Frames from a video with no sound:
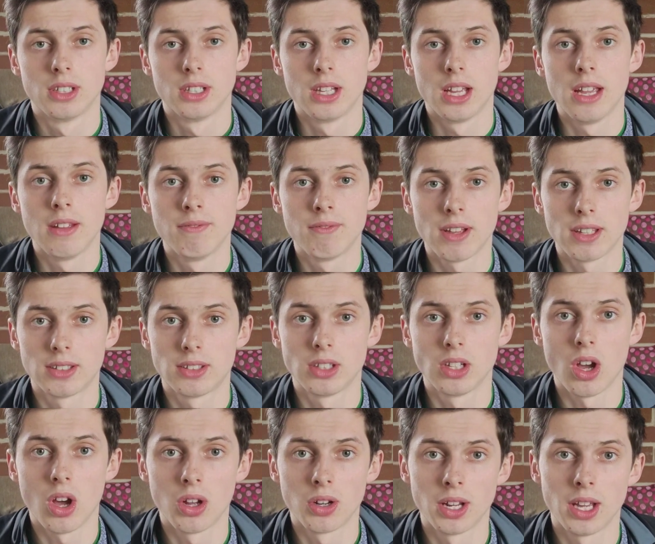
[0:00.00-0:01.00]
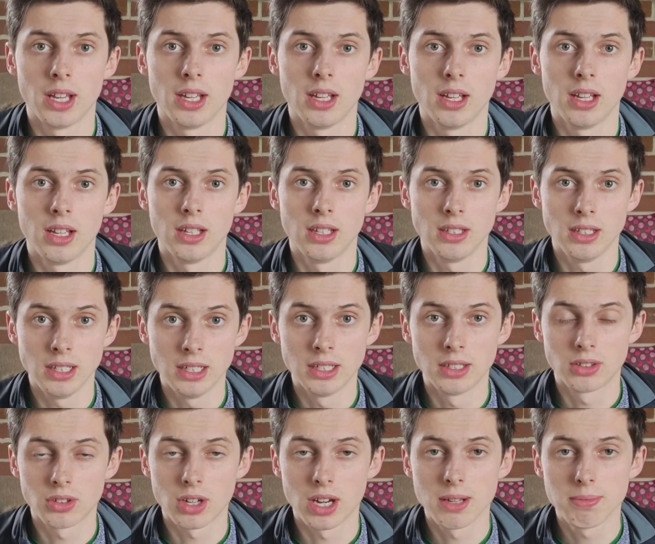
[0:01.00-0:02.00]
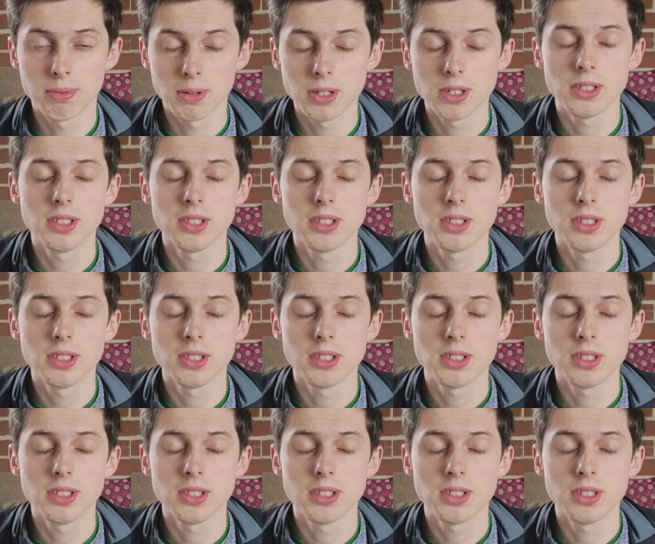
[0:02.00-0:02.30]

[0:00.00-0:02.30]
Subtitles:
investing on in a tripod,